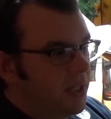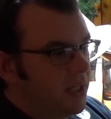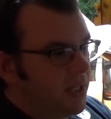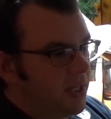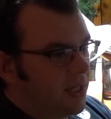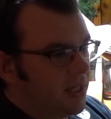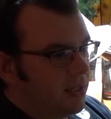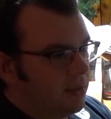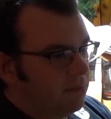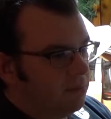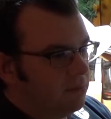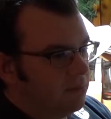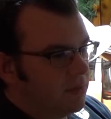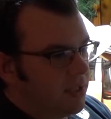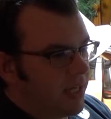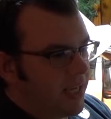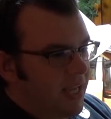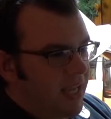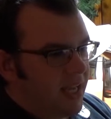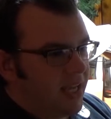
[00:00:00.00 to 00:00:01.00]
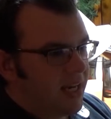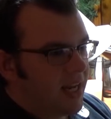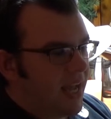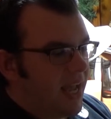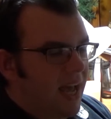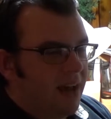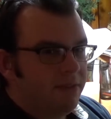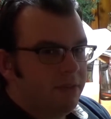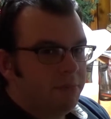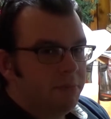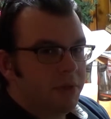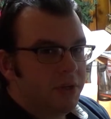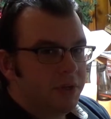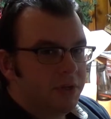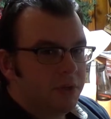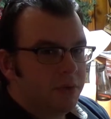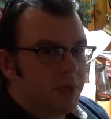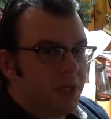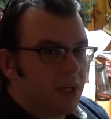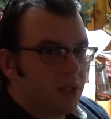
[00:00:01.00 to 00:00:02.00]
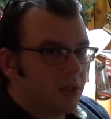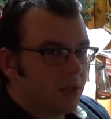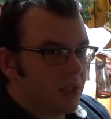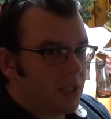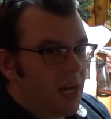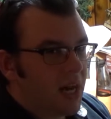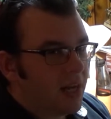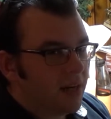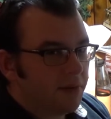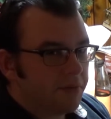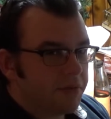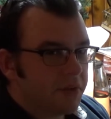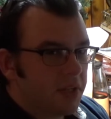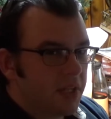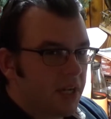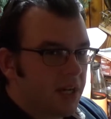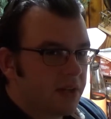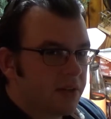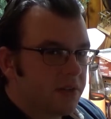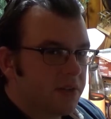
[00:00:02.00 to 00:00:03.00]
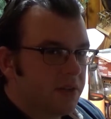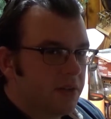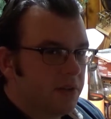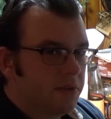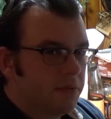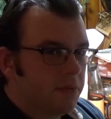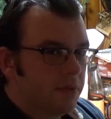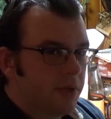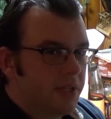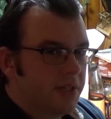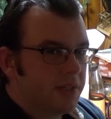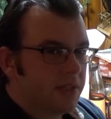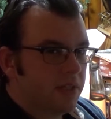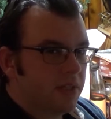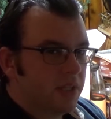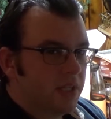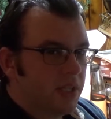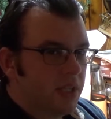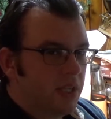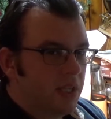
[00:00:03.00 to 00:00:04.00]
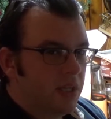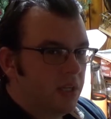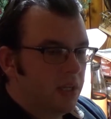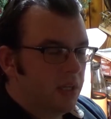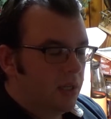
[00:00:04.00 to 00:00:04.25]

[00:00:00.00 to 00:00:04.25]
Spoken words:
Again, I haven't been doing a lot of clock stuff recently.